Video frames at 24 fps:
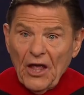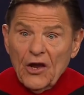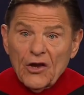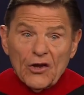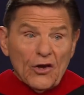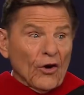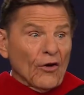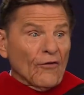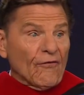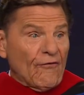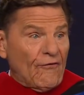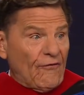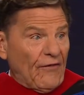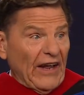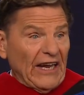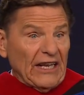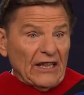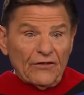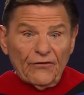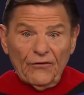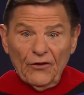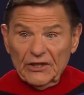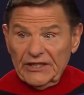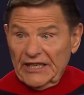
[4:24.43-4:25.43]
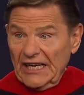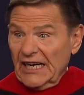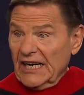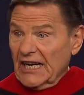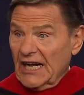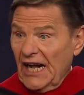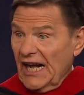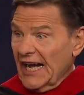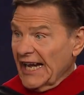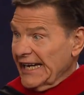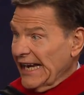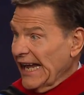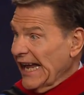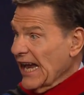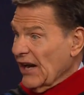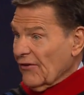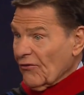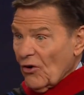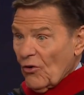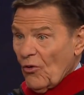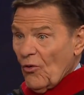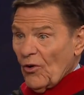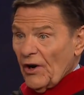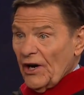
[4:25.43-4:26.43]
You're faithful to God
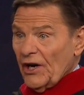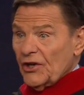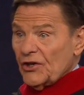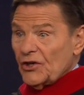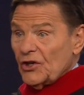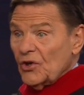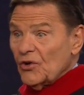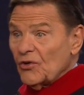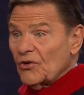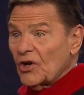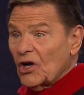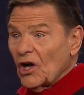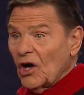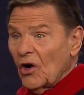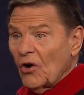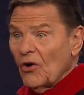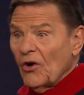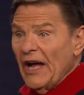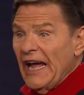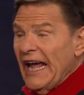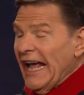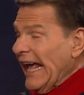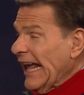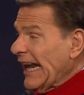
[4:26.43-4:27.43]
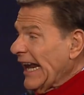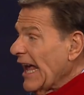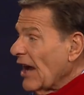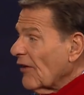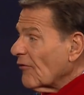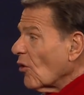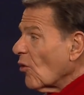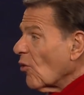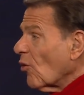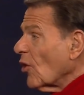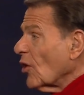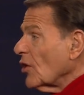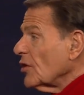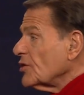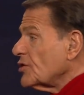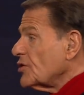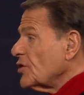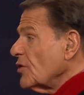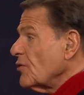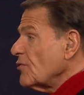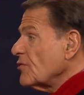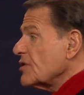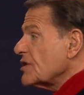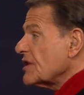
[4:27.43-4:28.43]
everywhere you go and every word
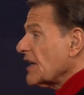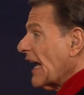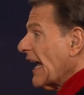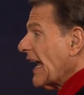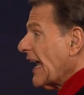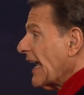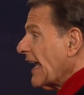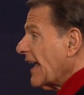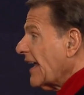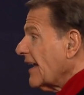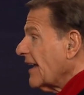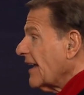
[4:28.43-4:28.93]
you say